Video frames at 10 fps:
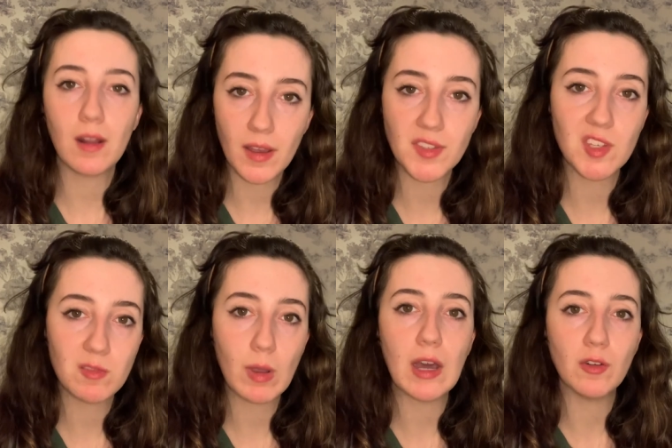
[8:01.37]
light as
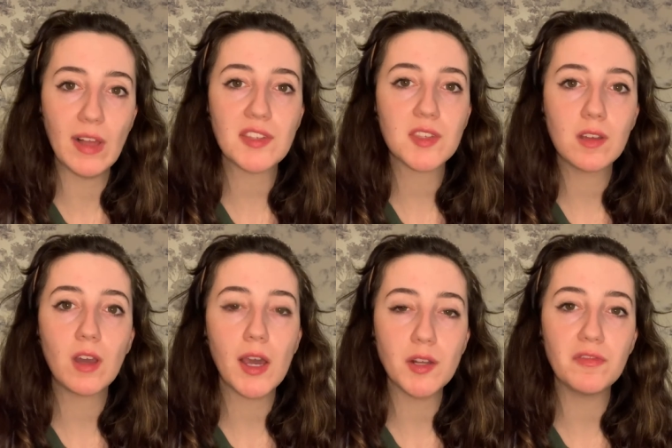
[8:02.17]
well. That's the
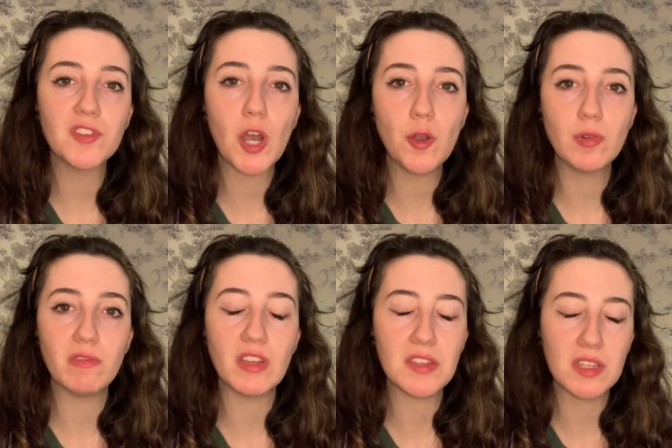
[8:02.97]
kind of tone of
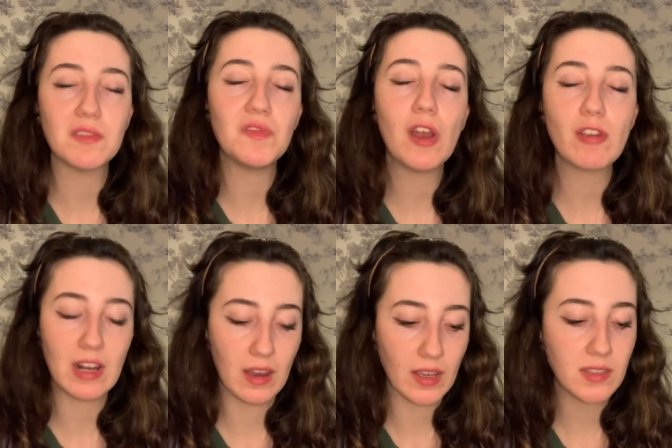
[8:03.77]
this, it's very
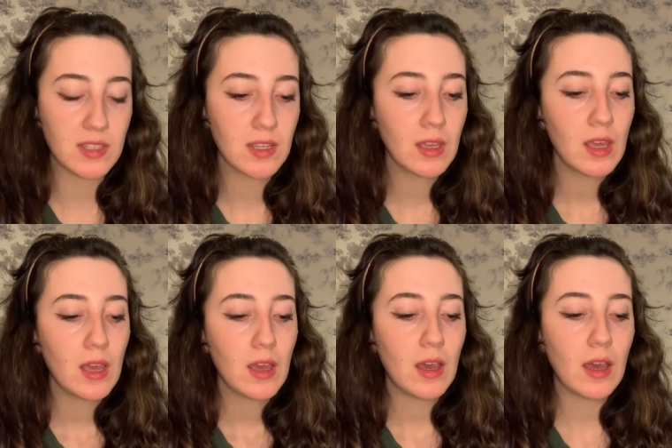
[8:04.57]
light
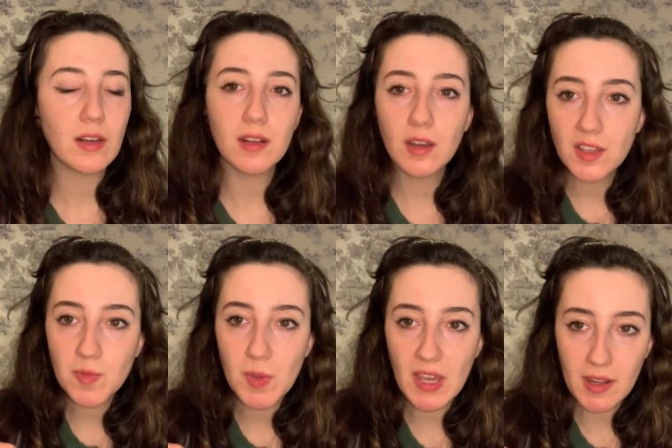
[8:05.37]
and a nice
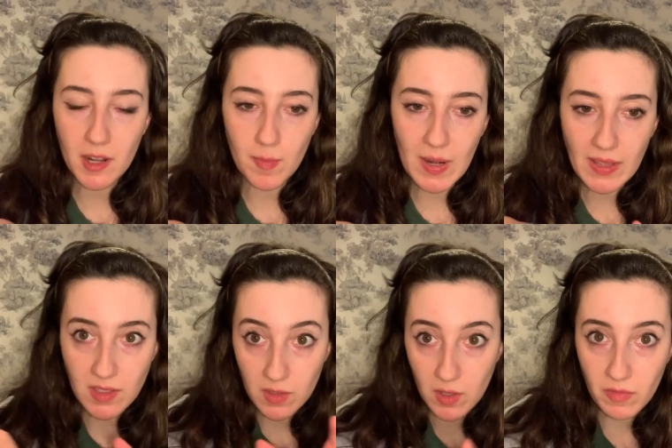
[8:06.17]
piano played
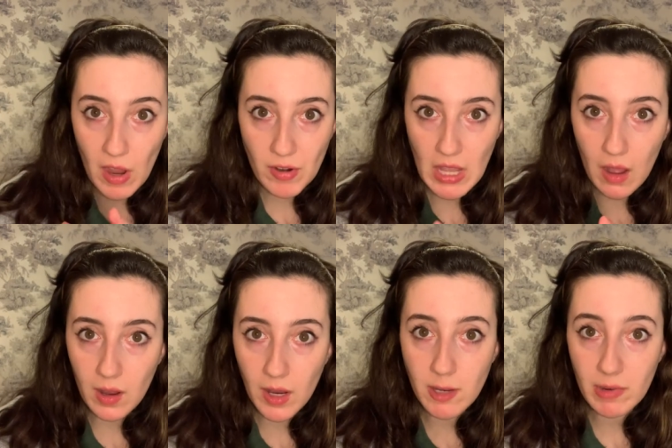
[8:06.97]
at the very
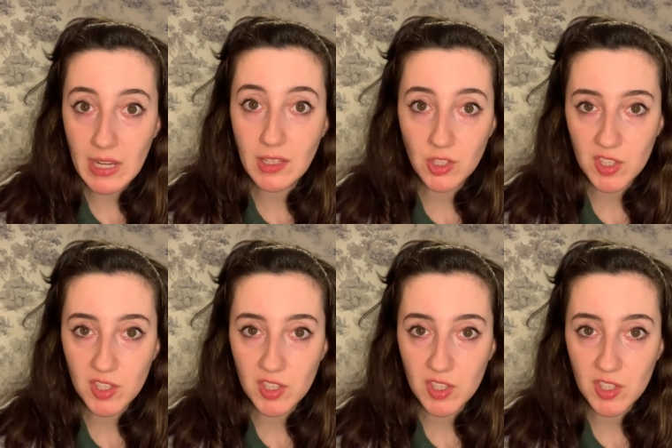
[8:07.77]
high range.